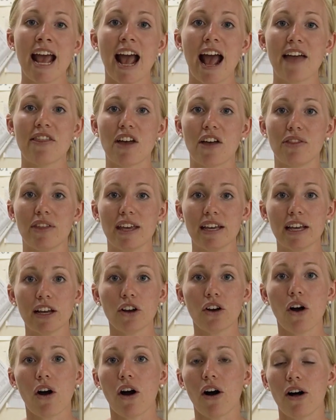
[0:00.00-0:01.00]
that they
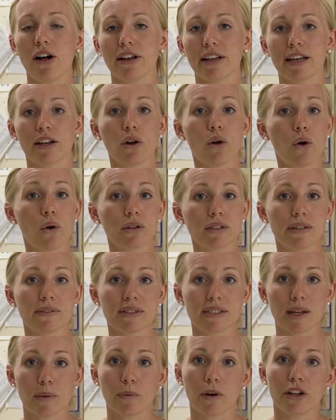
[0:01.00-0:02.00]
can call, get a hold of
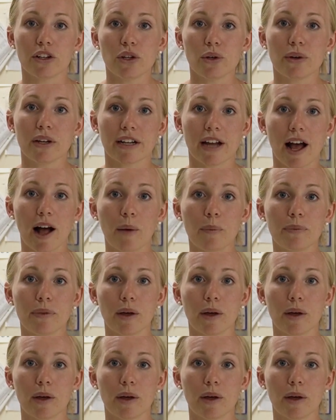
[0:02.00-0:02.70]
someone who can help